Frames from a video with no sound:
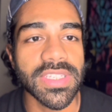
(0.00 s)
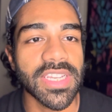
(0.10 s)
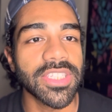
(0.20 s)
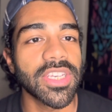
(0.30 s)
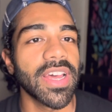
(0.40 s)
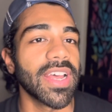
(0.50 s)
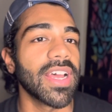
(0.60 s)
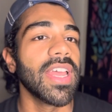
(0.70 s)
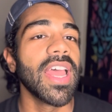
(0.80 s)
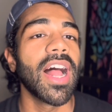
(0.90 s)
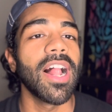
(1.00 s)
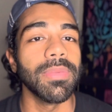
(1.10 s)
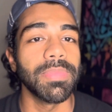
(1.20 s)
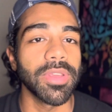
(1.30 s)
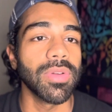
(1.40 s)
it's gonna
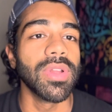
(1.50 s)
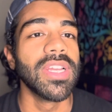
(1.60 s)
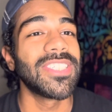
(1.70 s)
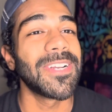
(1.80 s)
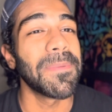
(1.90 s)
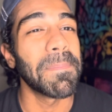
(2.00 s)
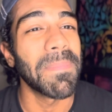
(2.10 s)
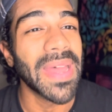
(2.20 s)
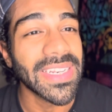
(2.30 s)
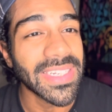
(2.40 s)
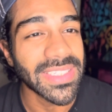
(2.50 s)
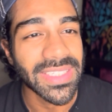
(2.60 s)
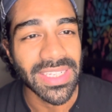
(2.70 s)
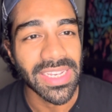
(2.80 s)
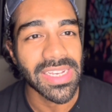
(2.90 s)
help you
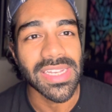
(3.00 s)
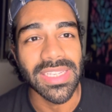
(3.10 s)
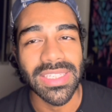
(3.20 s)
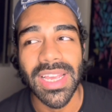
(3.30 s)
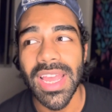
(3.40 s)
tremendously, because